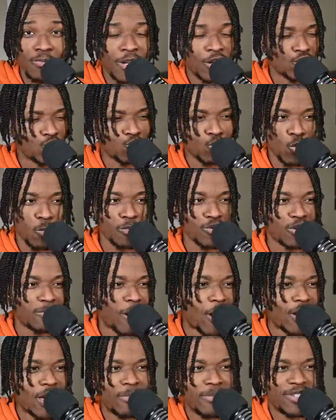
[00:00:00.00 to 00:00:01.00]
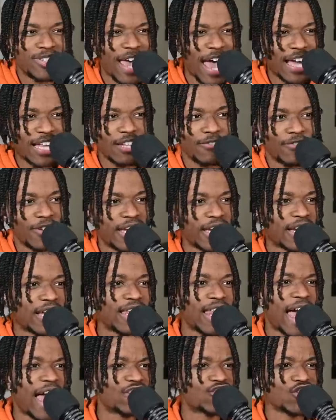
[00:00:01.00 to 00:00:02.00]
There's rumors about him and Zach LaVine
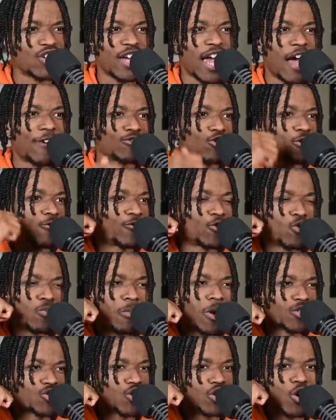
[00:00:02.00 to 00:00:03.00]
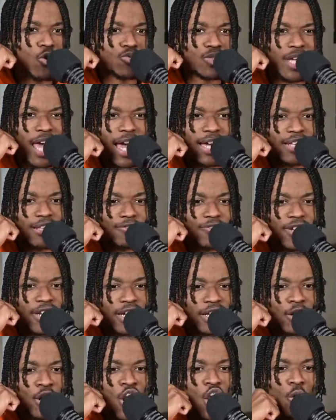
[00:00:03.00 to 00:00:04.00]
clashing after a few months ago. Zach
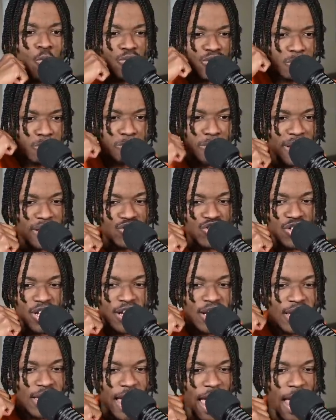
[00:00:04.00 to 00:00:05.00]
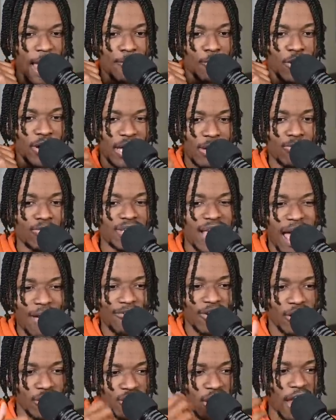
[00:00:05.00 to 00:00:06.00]
LaVine was benched in a game where he was
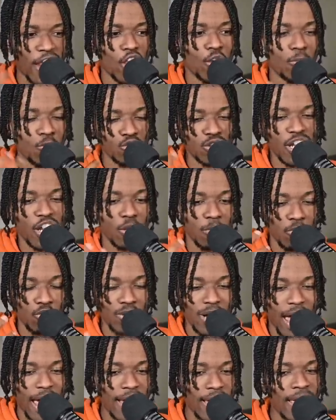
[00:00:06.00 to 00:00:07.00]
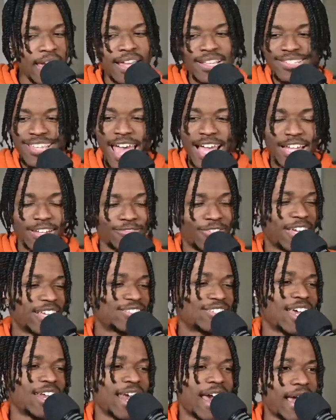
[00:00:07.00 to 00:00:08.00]
having a terrible, terrible night. Zach LaVine
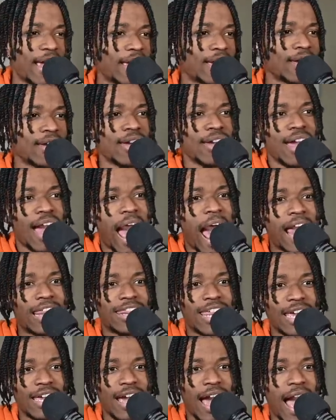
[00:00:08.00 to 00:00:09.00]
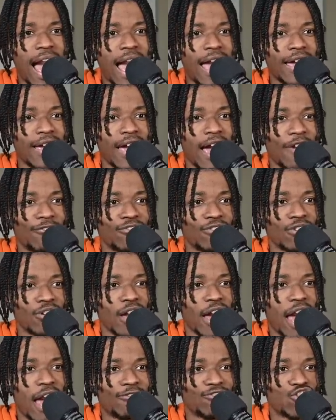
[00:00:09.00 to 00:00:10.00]
said, "Hey, I think I have
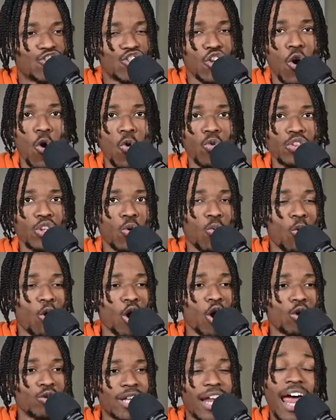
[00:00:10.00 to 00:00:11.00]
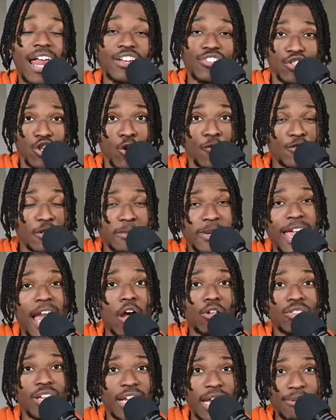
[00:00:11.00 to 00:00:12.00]
have showed the world that I deserve to be
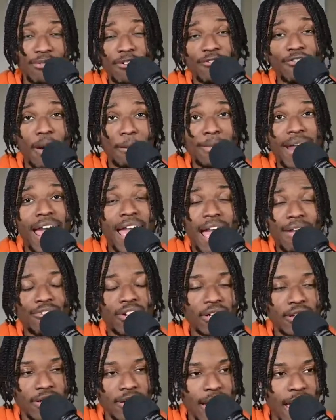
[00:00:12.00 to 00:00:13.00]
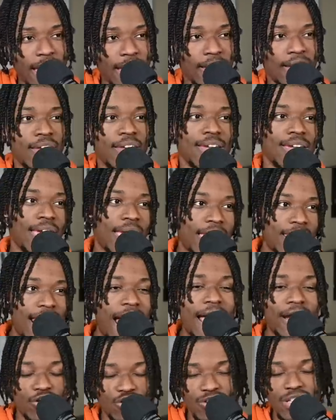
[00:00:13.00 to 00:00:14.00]
out there, even if I'm not having a good night. And
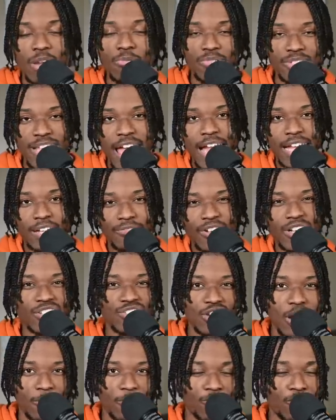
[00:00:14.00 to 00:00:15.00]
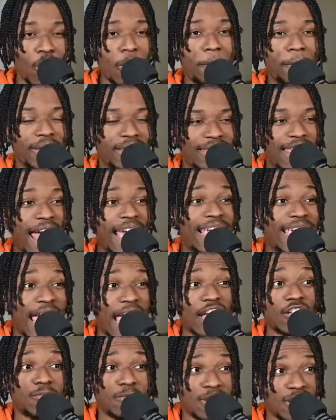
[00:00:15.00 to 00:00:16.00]
I understand where Zach LaVine is coming from, but that
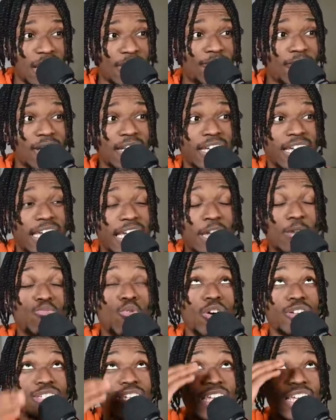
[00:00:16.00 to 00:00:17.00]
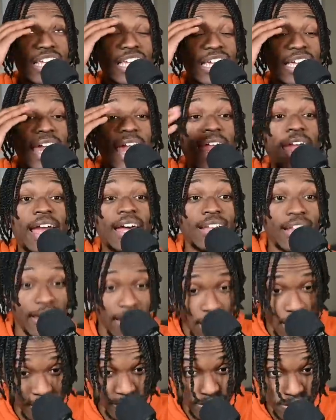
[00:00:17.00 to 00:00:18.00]
game specifically, he was killing
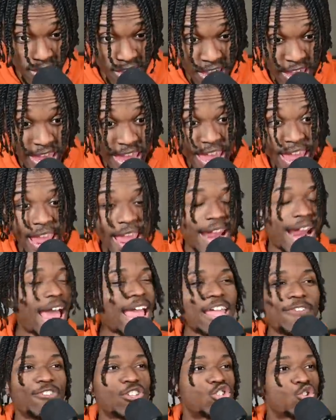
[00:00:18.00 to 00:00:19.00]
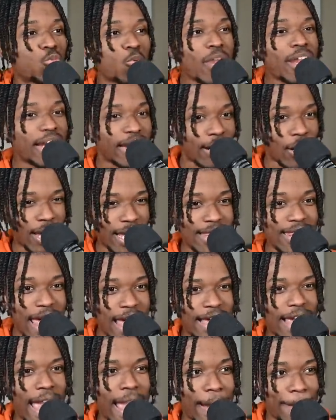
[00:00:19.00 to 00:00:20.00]
us. And I even tweeted in that
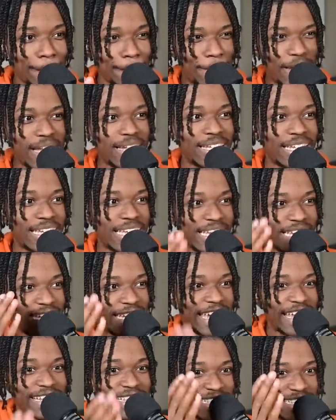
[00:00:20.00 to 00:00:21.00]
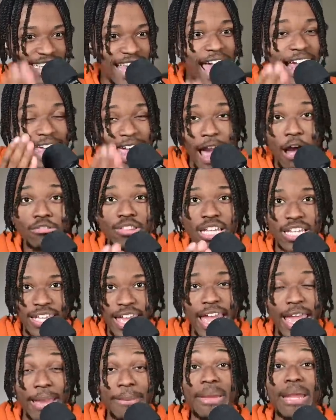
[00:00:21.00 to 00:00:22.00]
game, Billy, get Zach out the
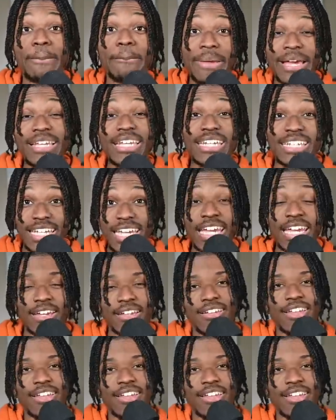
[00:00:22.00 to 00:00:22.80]
game. And Billy did.